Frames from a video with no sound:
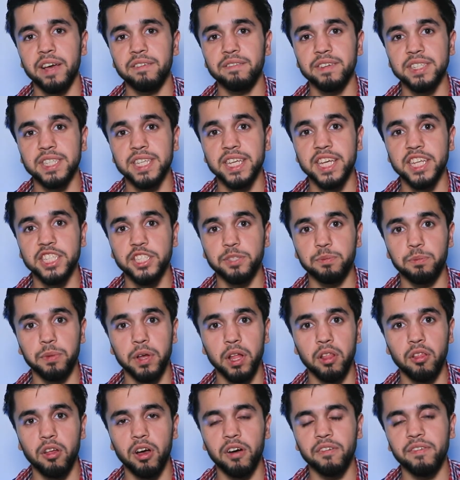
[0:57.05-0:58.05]
If it gets
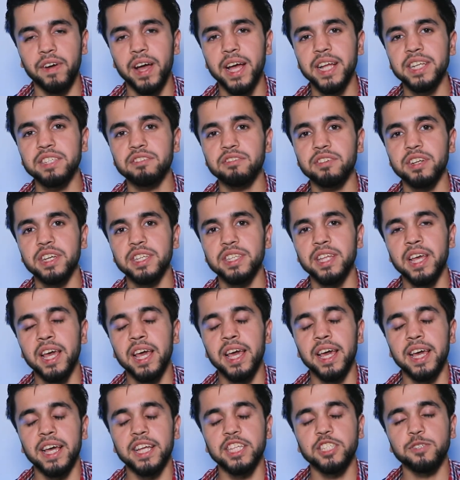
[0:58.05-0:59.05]
below one hundred,
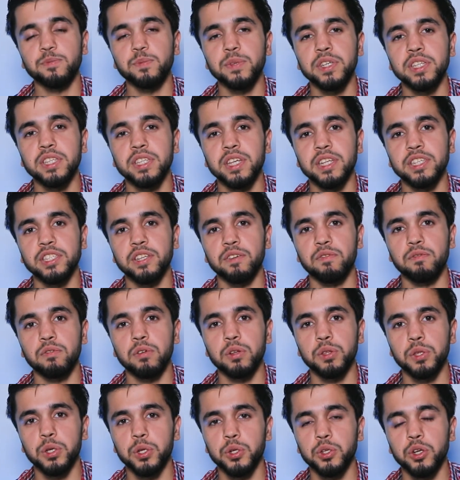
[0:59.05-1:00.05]
it means that the
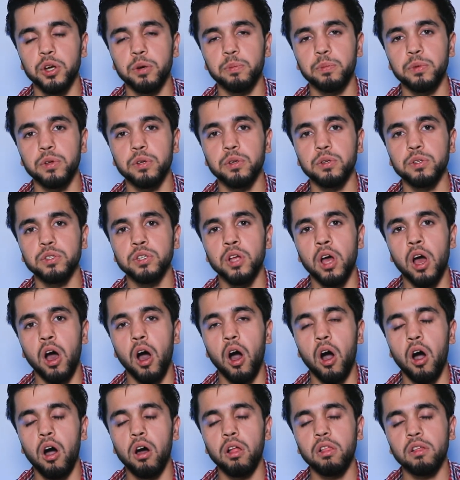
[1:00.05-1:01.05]
Photoshop uses
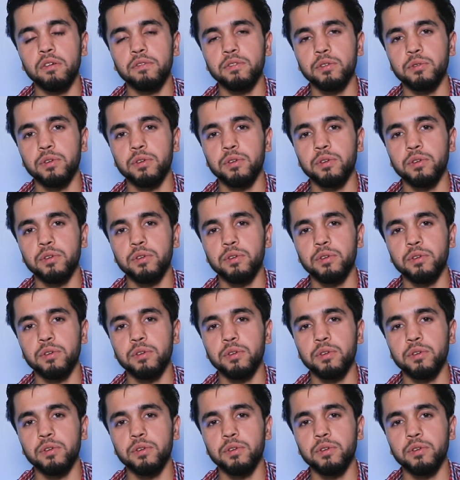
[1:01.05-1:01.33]
all of